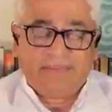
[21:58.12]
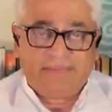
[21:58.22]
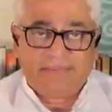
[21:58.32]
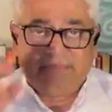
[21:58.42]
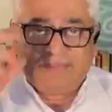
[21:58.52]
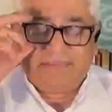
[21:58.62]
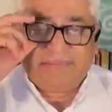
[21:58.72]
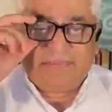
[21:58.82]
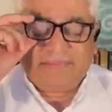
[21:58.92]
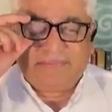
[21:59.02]

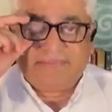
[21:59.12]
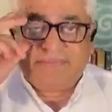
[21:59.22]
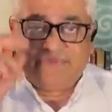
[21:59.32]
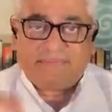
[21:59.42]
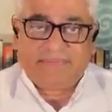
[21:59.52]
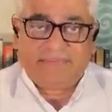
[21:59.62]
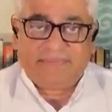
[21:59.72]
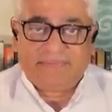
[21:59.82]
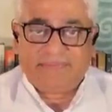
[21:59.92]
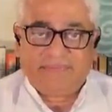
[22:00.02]

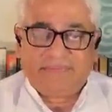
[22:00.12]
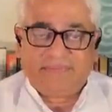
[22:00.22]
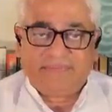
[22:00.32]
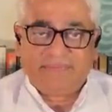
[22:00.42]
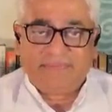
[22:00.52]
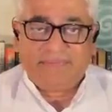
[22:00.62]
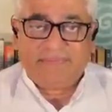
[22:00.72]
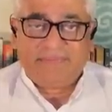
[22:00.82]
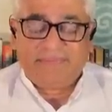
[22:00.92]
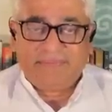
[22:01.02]

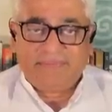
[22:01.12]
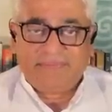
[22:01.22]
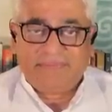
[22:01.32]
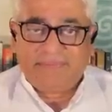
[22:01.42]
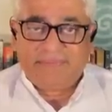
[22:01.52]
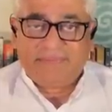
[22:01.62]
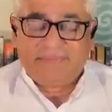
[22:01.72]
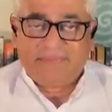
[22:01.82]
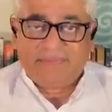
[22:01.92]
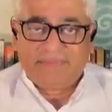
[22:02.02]

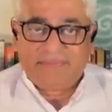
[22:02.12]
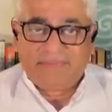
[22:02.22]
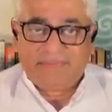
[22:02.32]
This person isn't speaking.